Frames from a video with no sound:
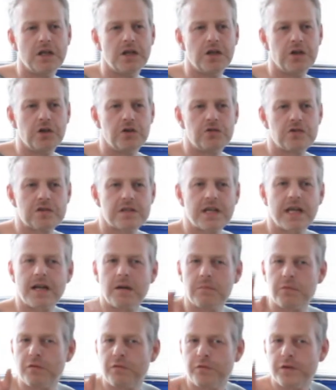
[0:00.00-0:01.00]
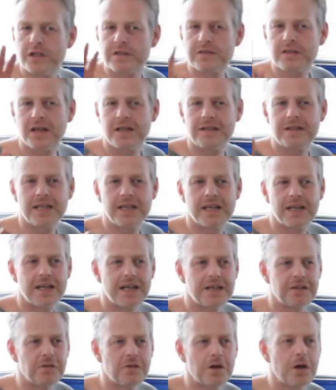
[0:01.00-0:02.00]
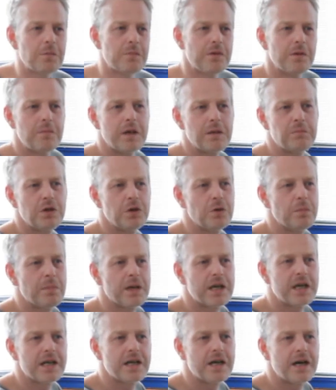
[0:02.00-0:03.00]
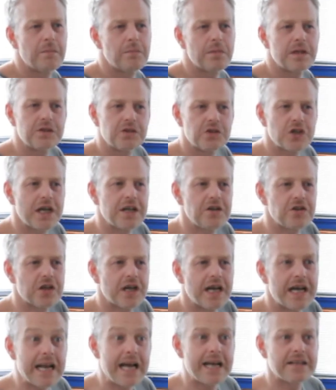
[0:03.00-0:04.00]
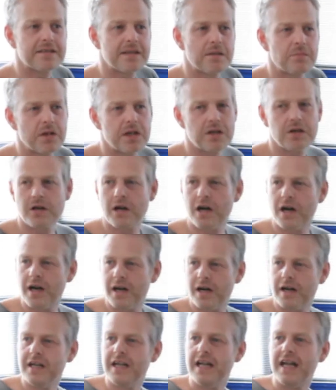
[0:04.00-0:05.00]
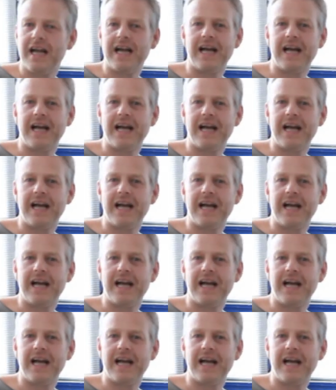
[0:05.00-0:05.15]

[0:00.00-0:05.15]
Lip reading: You just get up your first idea and you hope that maybe you pick it up and change it and add something. You go, aha.